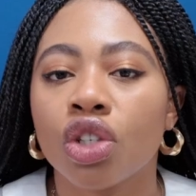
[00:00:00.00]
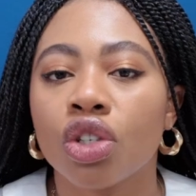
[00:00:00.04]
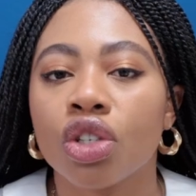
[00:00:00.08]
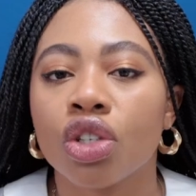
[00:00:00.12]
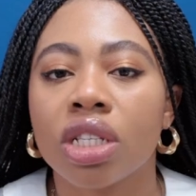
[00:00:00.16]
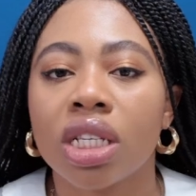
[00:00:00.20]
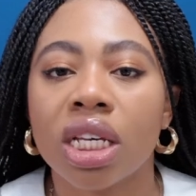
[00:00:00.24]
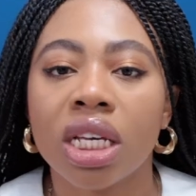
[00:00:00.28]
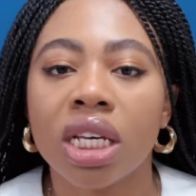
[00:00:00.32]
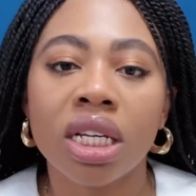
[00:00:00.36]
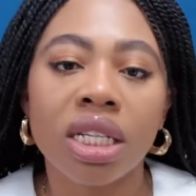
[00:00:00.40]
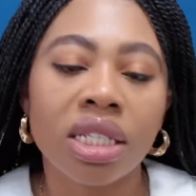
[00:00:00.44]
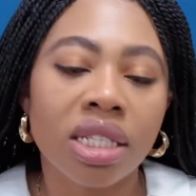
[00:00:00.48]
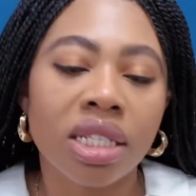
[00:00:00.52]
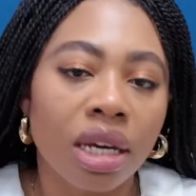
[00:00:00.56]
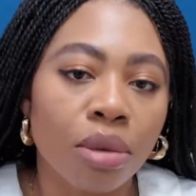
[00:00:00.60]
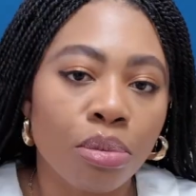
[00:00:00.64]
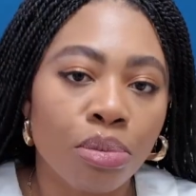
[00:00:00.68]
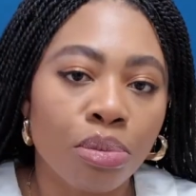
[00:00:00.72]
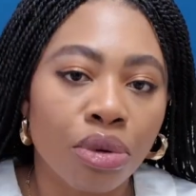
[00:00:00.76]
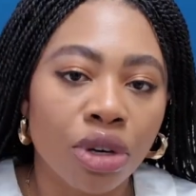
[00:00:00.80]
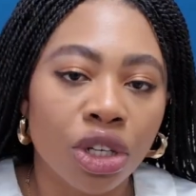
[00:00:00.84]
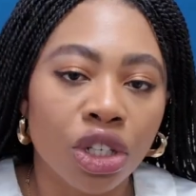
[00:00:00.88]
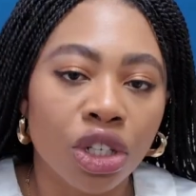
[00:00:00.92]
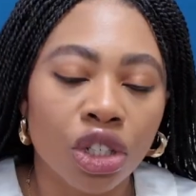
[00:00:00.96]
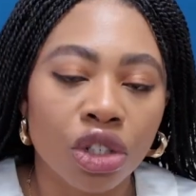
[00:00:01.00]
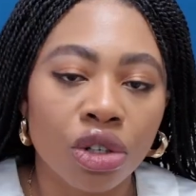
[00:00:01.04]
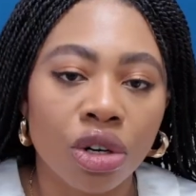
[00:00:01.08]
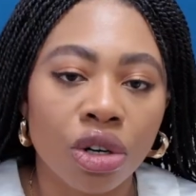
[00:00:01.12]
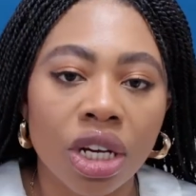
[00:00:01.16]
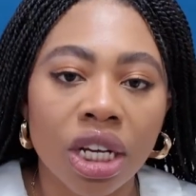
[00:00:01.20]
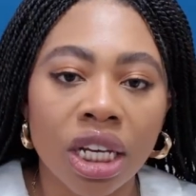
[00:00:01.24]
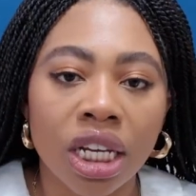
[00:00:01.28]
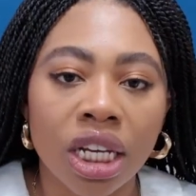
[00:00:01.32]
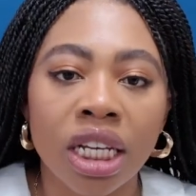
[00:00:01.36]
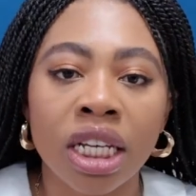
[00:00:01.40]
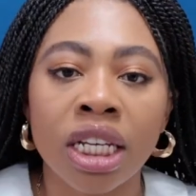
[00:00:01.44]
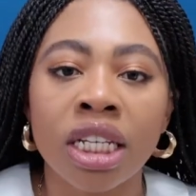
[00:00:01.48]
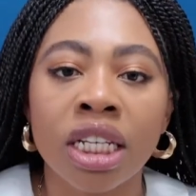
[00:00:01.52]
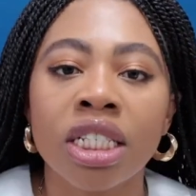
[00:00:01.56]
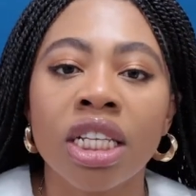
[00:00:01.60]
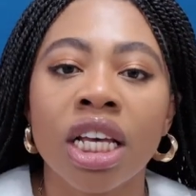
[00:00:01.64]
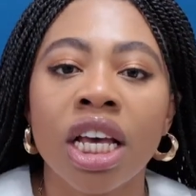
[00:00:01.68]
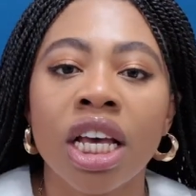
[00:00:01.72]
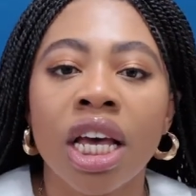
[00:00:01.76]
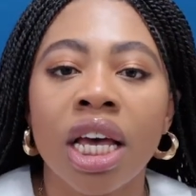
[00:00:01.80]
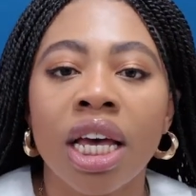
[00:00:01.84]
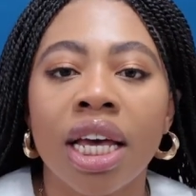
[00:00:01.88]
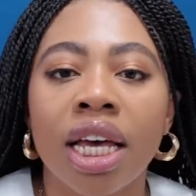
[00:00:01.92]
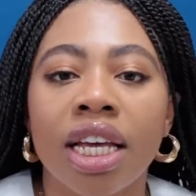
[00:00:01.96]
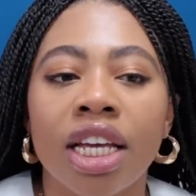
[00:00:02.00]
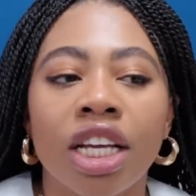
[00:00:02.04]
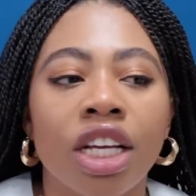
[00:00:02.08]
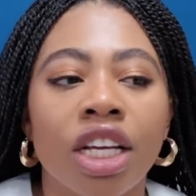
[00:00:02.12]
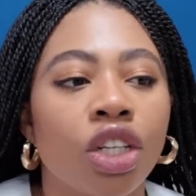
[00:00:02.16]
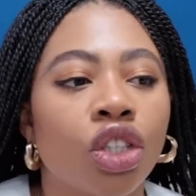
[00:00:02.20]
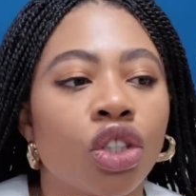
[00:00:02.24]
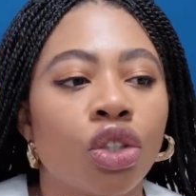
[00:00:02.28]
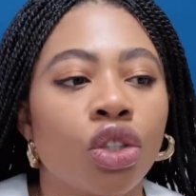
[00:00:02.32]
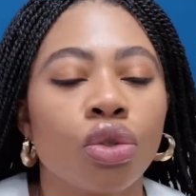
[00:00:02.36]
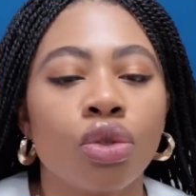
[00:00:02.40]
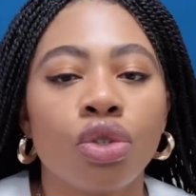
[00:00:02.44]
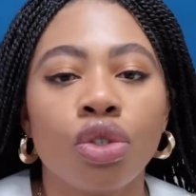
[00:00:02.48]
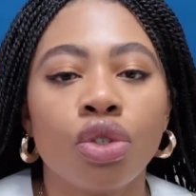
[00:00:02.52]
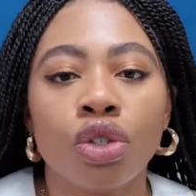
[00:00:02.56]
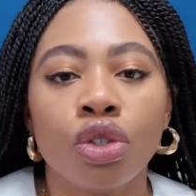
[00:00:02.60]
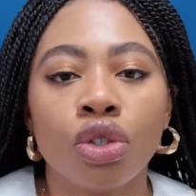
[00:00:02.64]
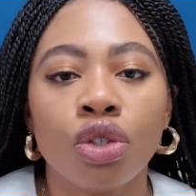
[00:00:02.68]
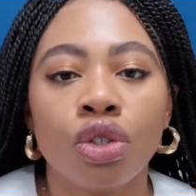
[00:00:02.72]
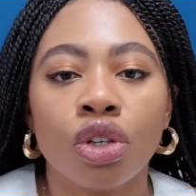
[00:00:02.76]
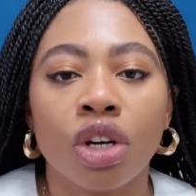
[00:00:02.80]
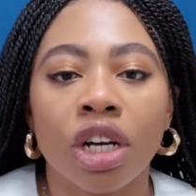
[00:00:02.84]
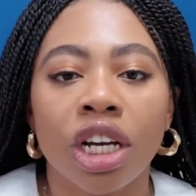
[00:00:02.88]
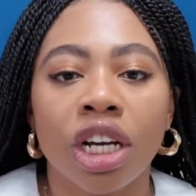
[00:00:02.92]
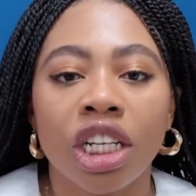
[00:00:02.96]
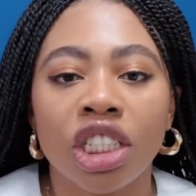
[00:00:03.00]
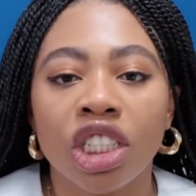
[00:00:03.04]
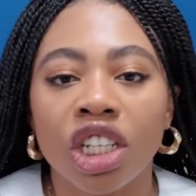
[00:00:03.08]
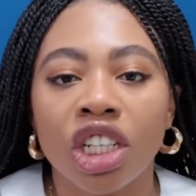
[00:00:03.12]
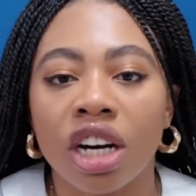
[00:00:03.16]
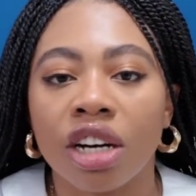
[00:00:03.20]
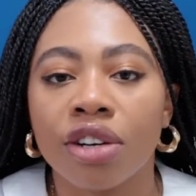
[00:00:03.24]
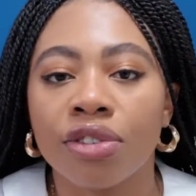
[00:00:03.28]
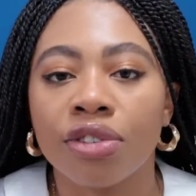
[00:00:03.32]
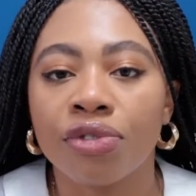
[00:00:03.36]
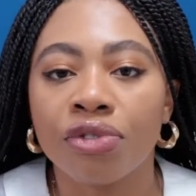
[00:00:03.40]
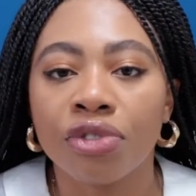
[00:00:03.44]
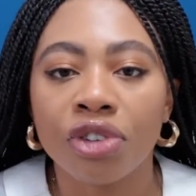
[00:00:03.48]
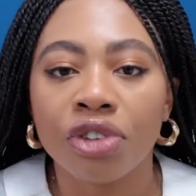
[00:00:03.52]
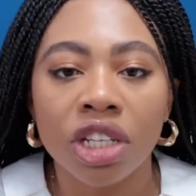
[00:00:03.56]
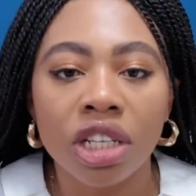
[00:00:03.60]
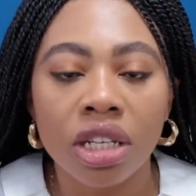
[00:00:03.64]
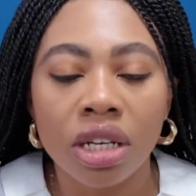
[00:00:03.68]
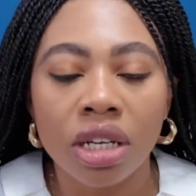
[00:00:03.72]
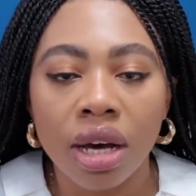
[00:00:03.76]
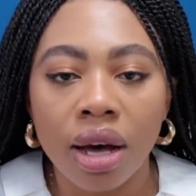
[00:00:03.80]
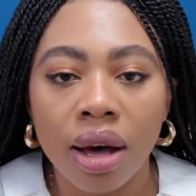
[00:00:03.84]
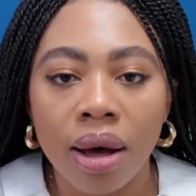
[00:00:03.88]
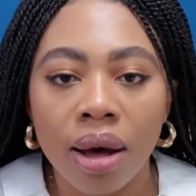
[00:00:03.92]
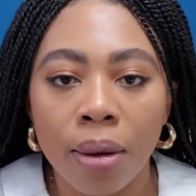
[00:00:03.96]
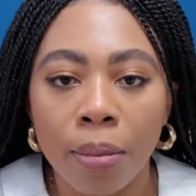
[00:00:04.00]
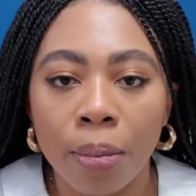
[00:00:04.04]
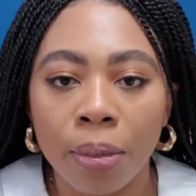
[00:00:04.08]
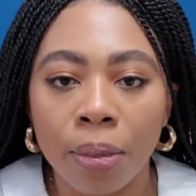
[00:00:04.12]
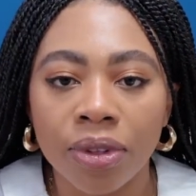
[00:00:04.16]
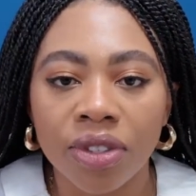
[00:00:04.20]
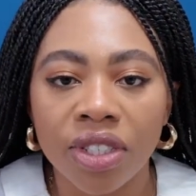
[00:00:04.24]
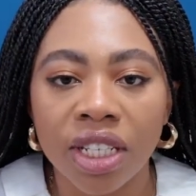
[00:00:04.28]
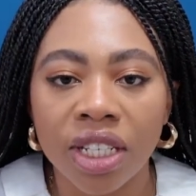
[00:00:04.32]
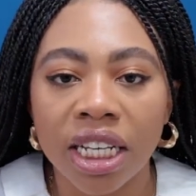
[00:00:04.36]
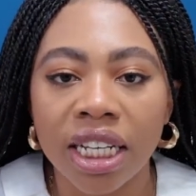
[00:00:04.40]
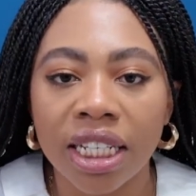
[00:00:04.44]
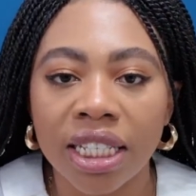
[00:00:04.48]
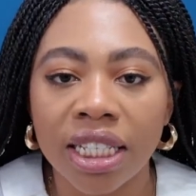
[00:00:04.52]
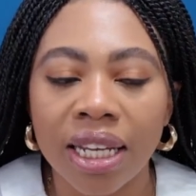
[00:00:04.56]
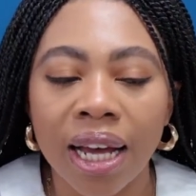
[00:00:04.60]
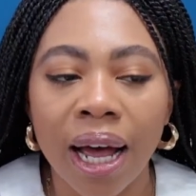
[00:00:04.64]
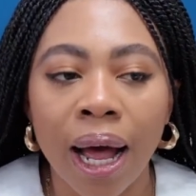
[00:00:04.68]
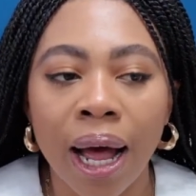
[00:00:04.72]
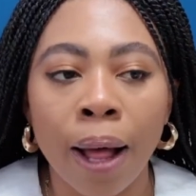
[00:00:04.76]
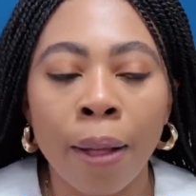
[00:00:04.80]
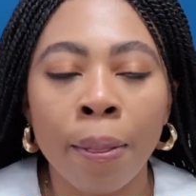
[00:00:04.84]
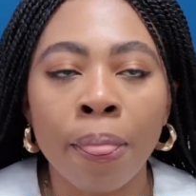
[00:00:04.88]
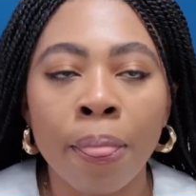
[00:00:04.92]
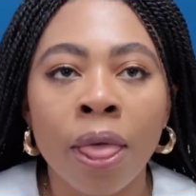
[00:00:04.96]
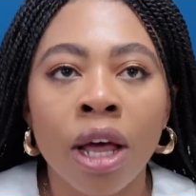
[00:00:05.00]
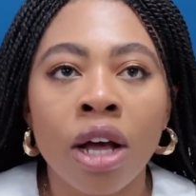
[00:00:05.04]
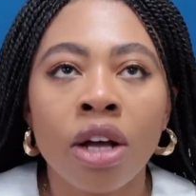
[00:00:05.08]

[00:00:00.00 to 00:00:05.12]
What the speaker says: your skin temperature is. It shows you your HRV data.